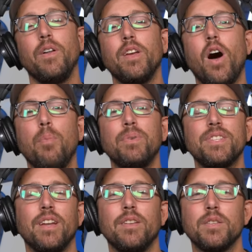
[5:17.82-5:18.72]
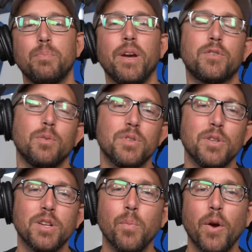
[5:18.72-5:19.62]
on the opposite end of the spectrum. So
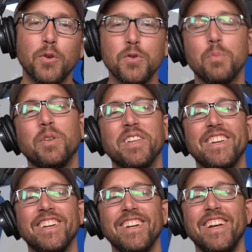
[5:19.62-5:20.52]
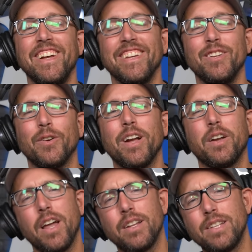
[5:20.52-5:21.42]
you're talking about usability, you know,
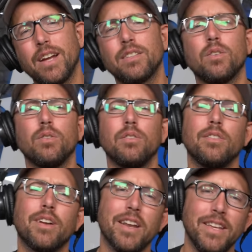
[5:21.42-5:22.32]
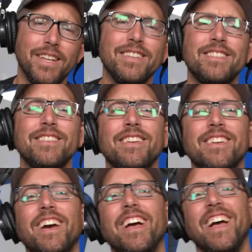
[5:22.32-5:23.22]
kind of tactical, kind of
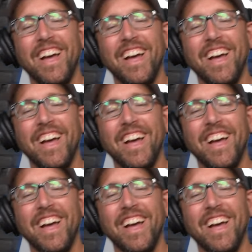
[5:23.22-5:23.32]
EDC.